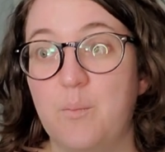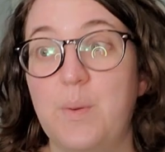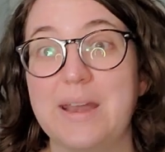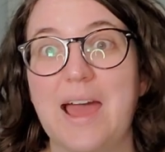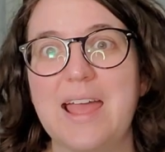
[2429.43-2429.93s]

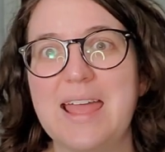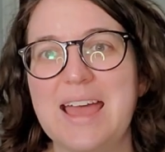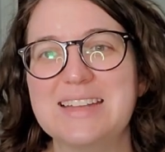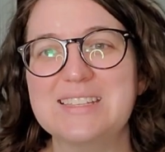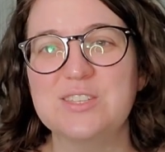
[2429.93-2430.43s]
But I
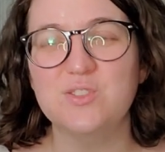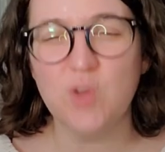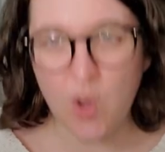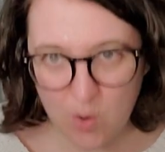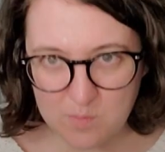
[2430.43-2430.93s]
had
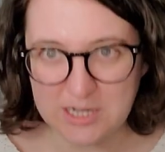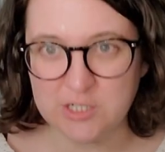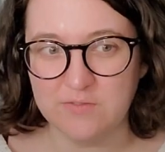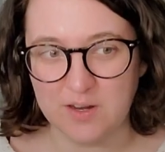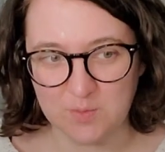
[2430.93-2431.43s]
so
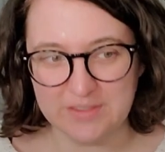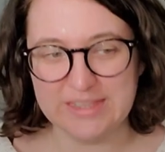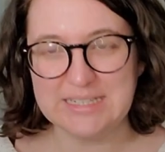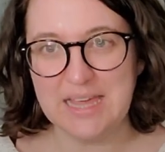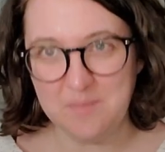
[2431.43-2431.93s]
much fun with
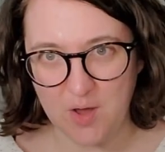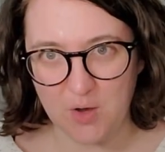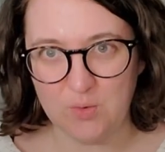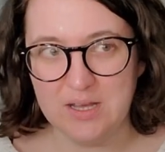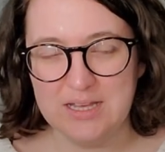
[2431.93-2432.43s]
the
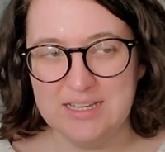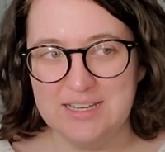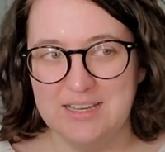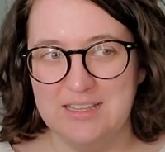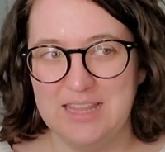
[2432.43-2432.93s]
demo.
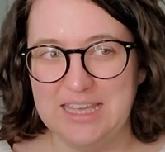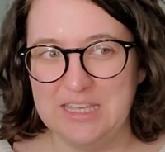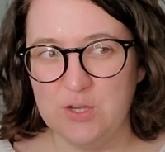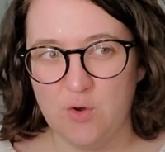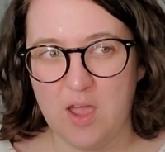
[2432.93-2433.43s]

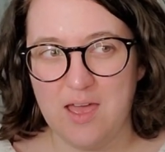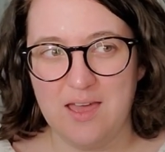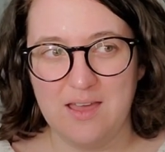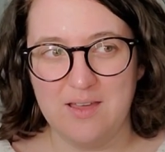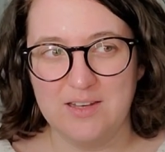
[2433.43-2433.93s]
Like you're
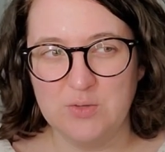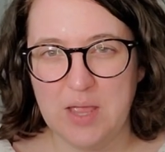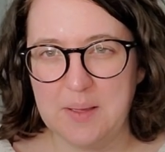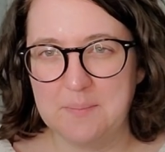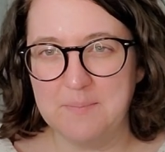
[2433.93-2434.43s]
uh,
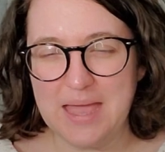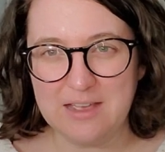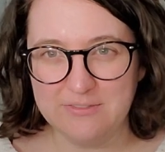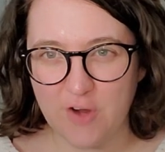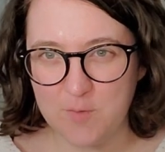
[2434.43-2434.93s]
doing mech
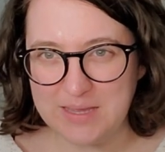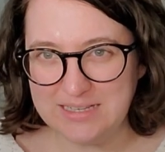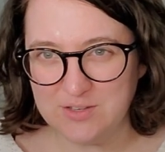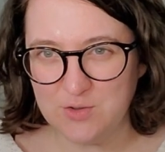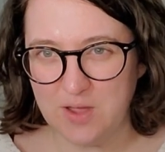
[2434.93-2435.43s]
farming.
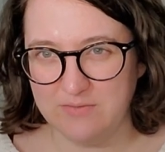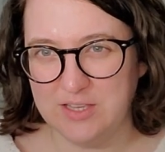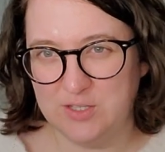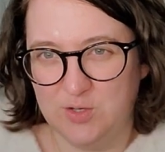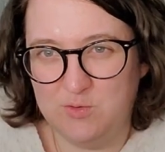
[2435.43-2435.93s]
So you have
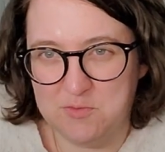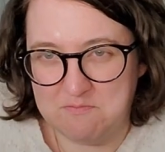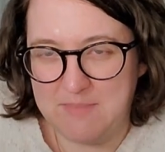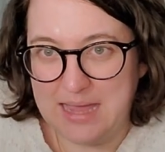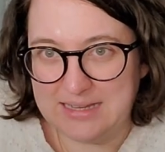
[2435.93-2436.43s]
this huge
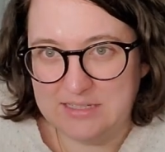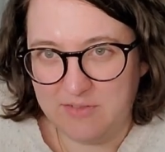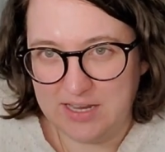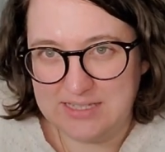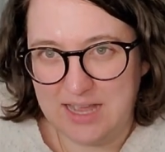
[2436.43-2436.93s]
mech
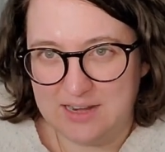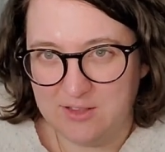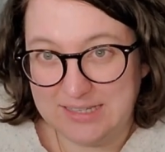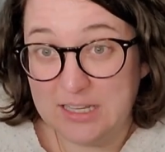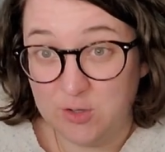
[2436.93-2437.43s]
device, kind of
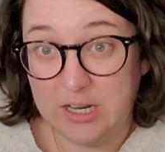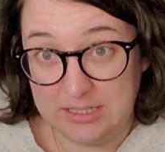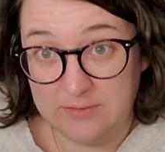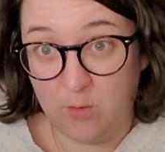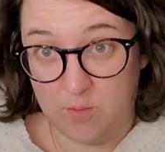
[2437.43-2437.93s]
looks like a
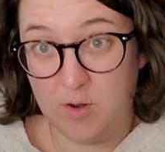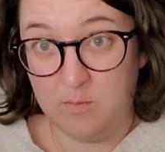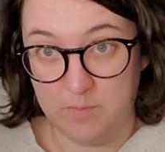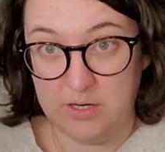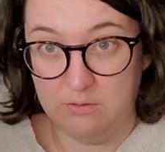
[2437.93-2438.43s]
transformer,
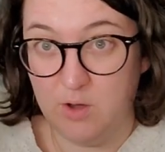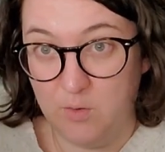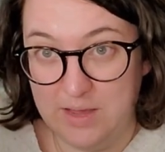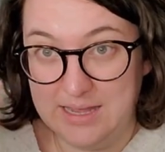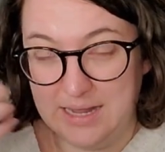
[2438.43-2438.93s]
but you
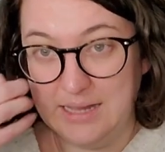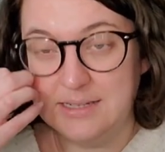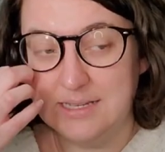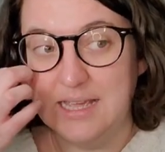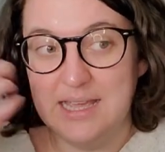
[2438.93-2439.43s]
go in
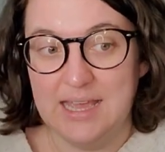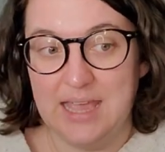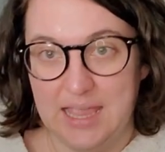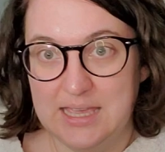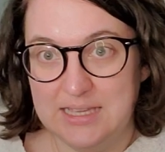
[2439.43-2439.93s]
it
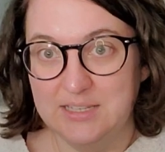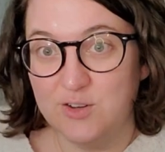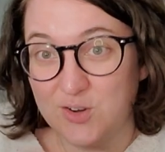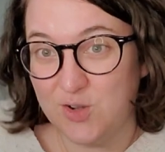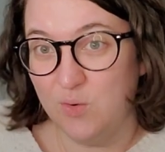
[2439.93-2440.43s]
and
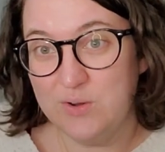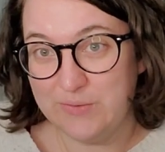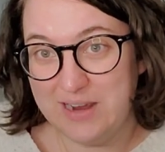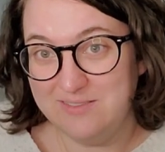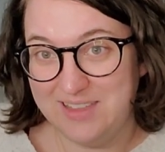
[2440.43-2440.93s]
you're going
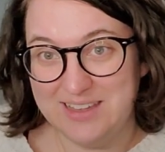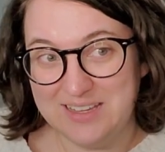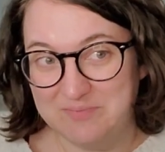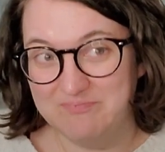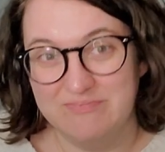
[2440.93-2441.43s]
around
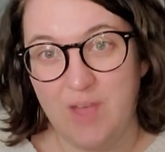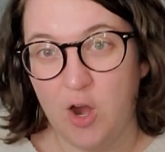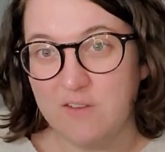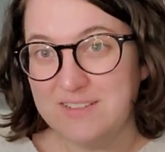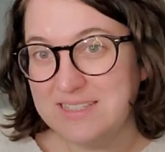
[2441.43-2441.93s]
like
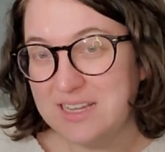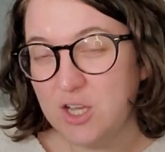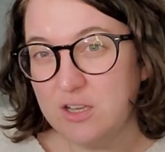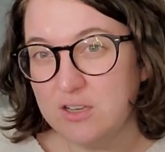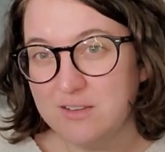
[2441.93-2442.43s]
harvesting
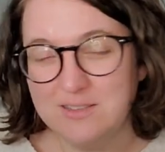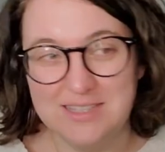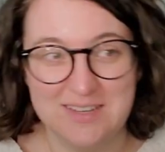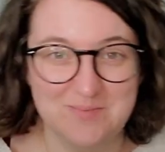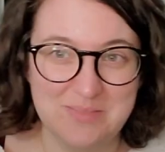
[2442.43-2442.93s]
goods
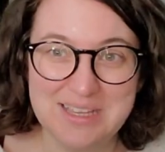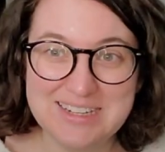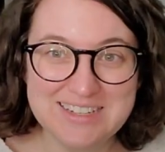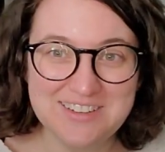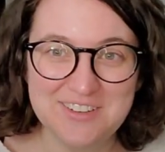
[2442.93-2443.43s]
and
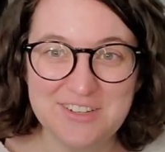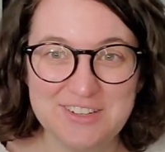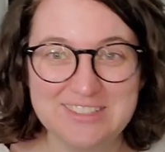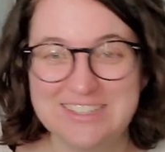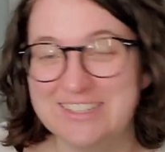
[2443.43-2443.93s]
planting
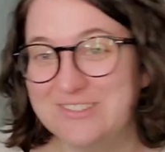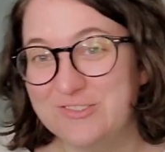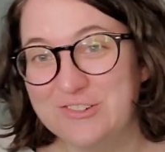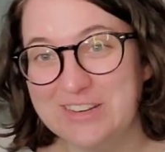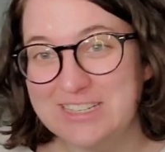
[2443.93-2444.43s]
goods and
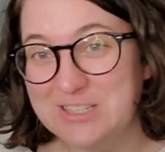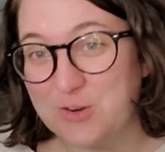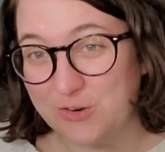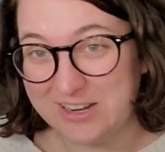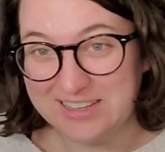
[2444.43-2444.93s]

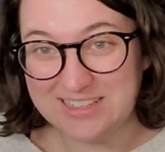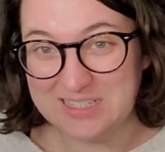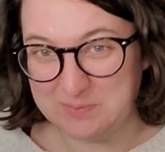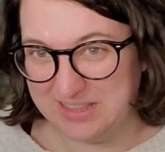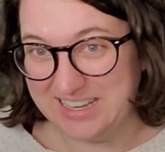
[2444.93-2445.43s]
restoring
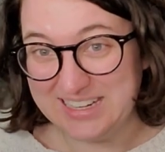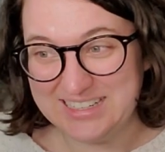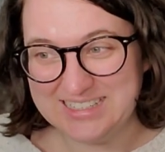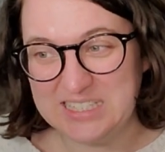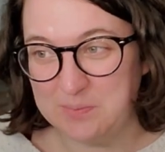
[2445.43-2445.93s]
this
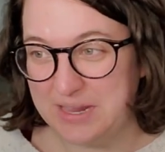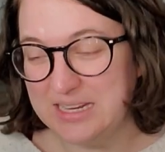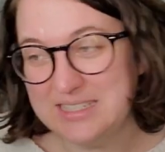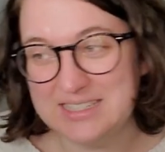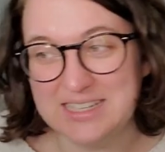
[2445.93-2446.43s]
planet and
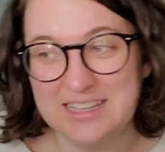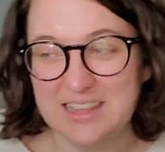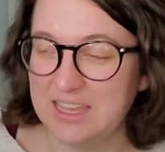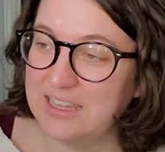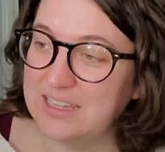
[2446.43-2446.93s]
space.
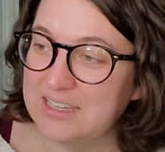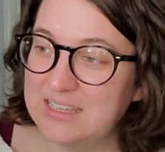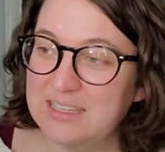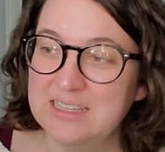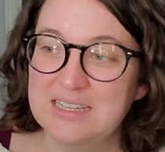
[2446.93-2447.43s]
And
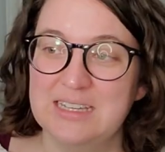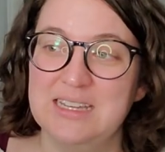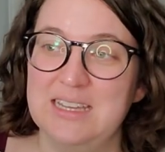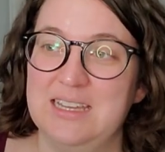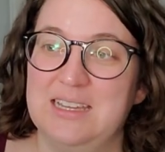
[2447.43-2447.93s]
like,
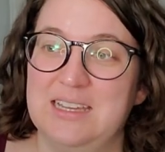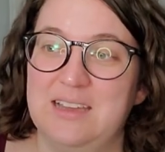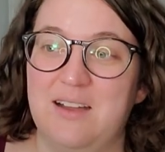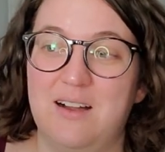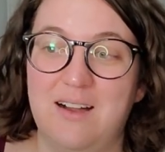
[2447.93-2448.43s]

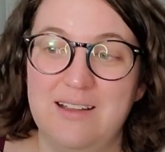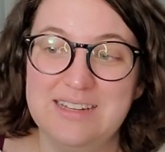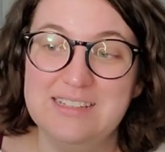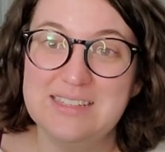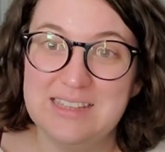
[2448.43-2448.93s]

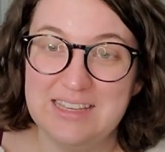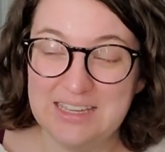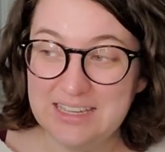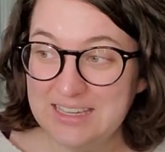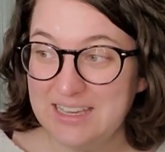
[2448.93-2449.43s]

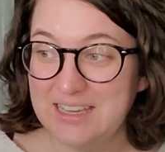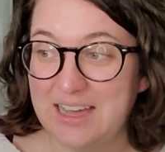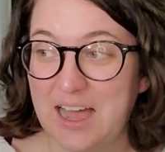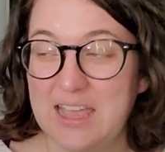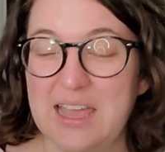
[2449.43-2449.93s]
honestly,
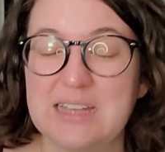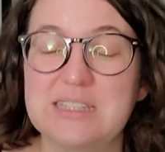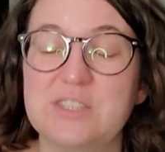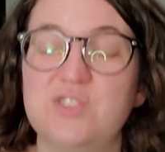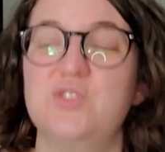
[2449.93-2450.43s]
I
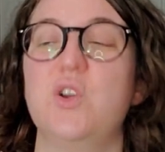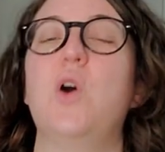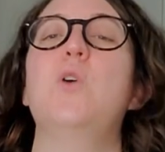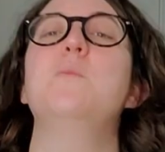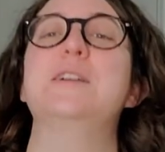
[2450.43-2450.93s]
had
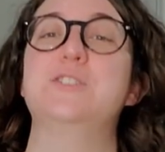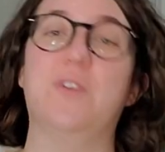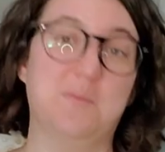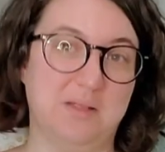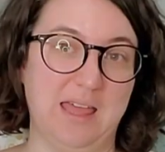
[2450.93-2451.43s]
so much
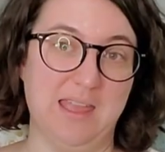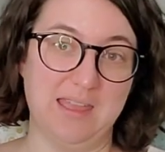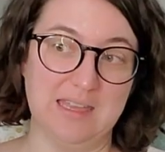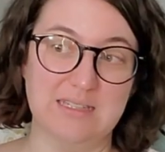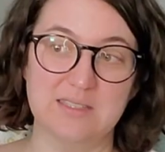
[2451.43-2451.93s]
fun playing it.